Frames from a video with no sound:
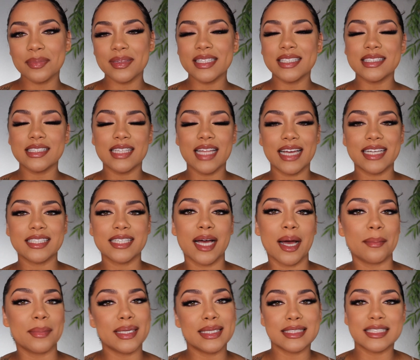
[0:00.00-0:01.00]
Please like,
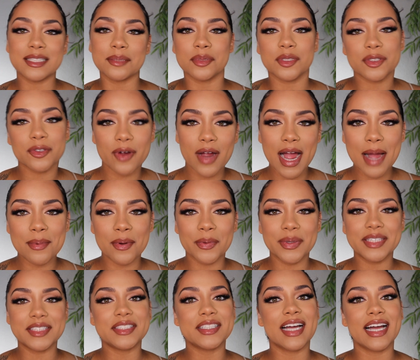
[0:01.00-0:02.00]
comment, and subscribe. I
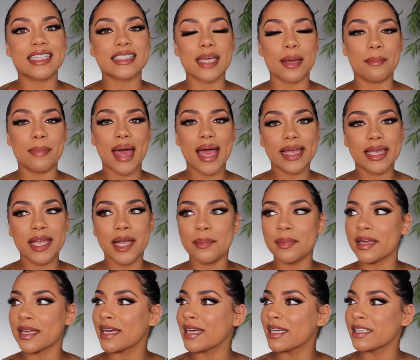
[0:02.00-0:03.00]
wanna see you guys come back here
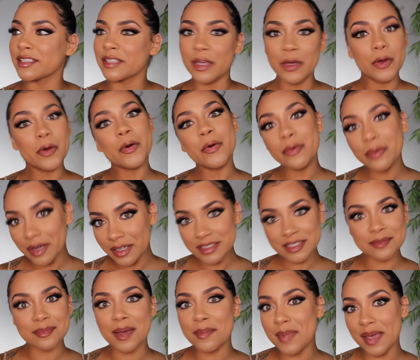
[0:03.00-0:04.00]
because who
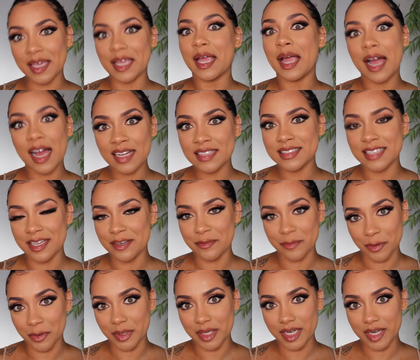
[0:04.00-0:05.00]
else am I making content
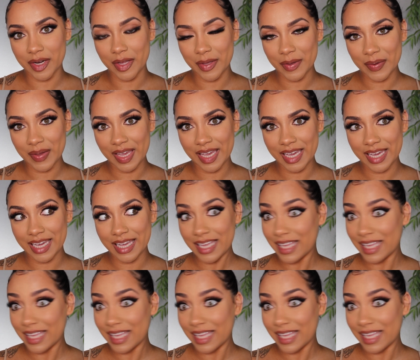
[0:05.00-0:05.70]
for, okay?